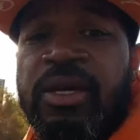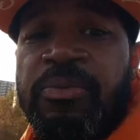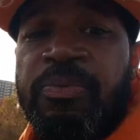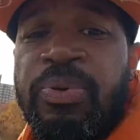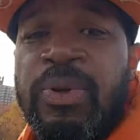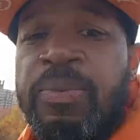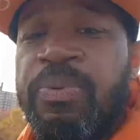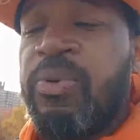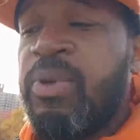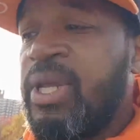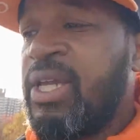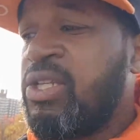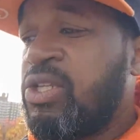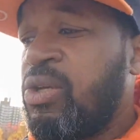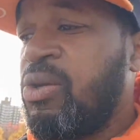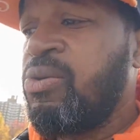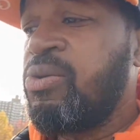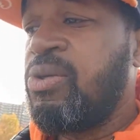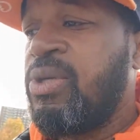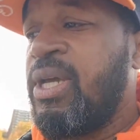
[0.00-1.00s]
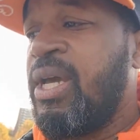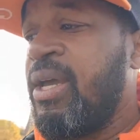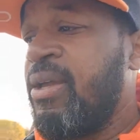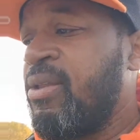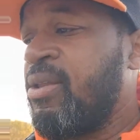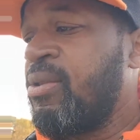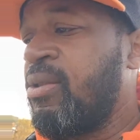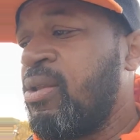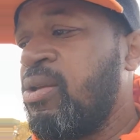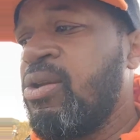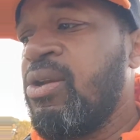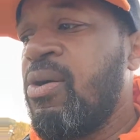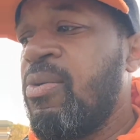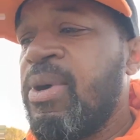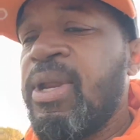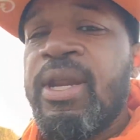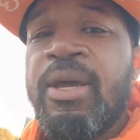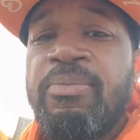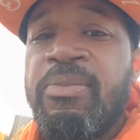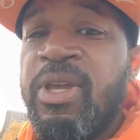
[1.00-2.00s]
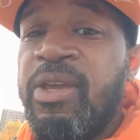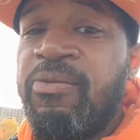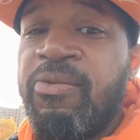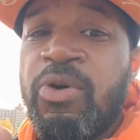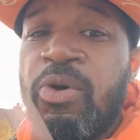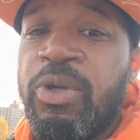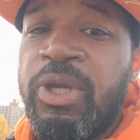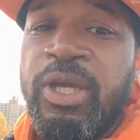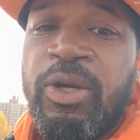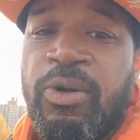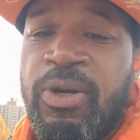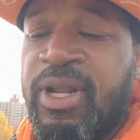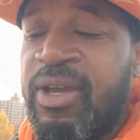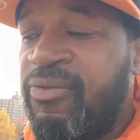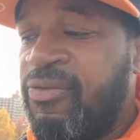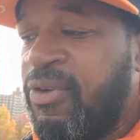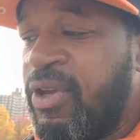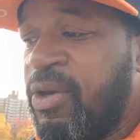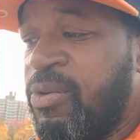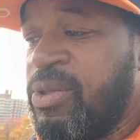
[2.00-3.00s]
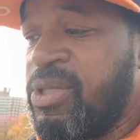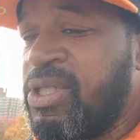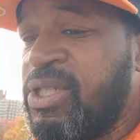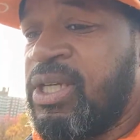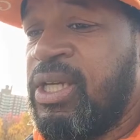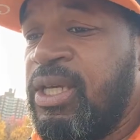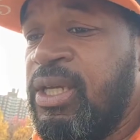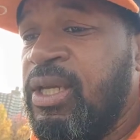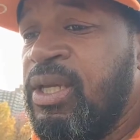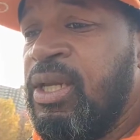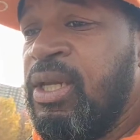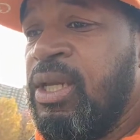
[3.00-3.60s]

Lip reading: same people that told you that, you know what, I'm not even going to get on that frequency.